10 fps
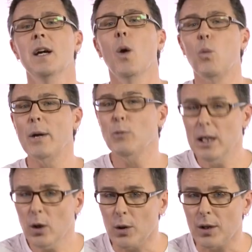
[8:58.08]
When we
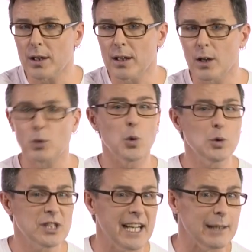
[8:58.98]
look at
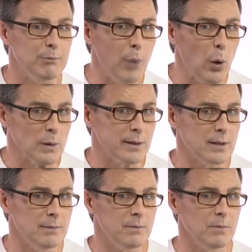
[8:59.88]
Usain
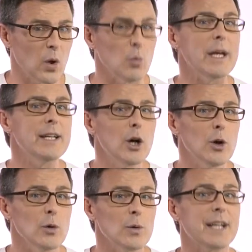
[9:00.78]
Bolt, we
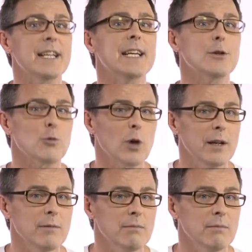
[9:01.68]
know that he can run.